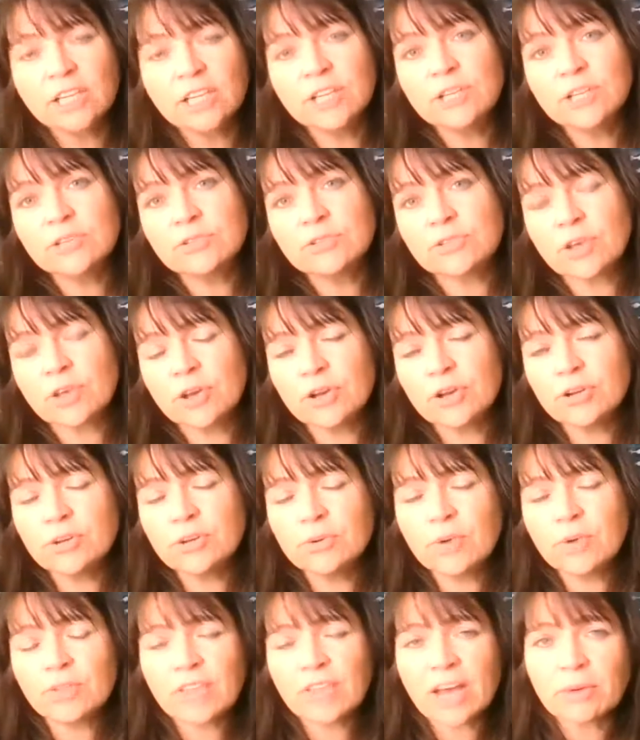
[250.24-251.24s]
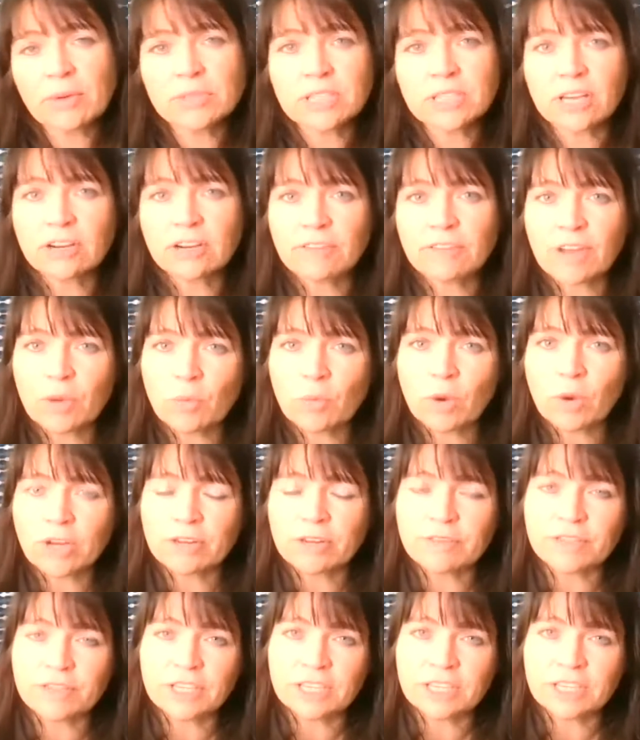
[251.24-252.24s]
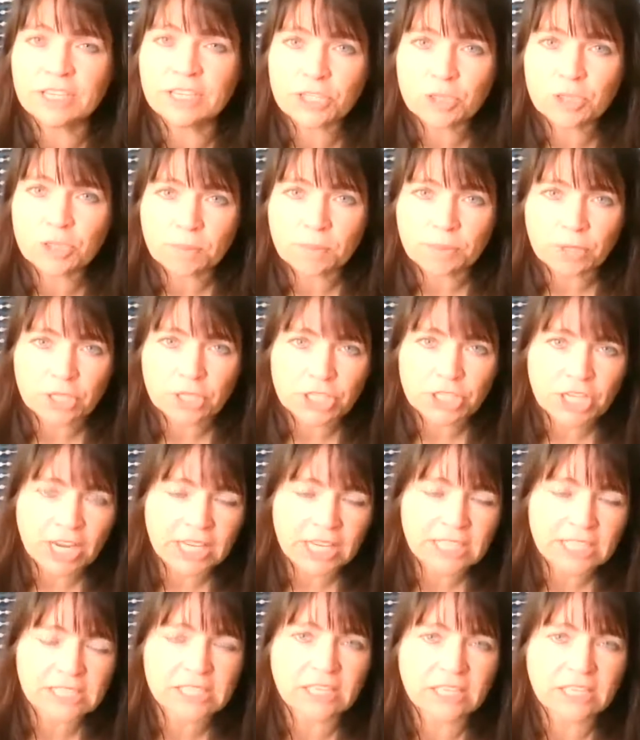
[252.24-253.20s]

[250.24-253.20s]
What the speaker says: So that was kind of like one of the initial projects